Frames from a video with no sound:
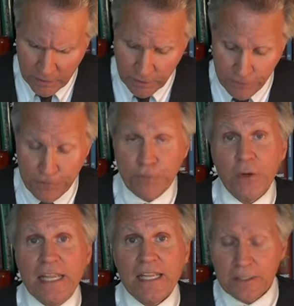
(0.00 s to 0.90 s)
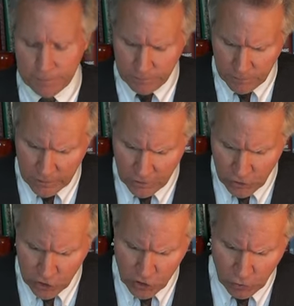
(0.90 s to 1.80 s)
the freak,
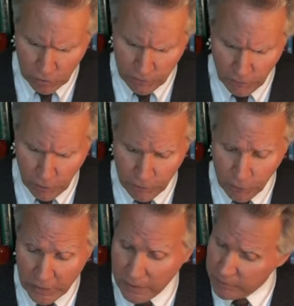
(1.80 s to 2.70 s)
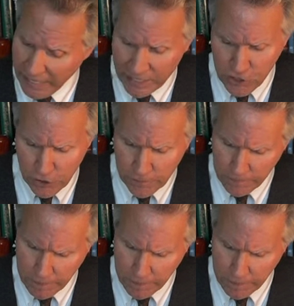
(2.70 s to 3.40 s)
short for freak of nature,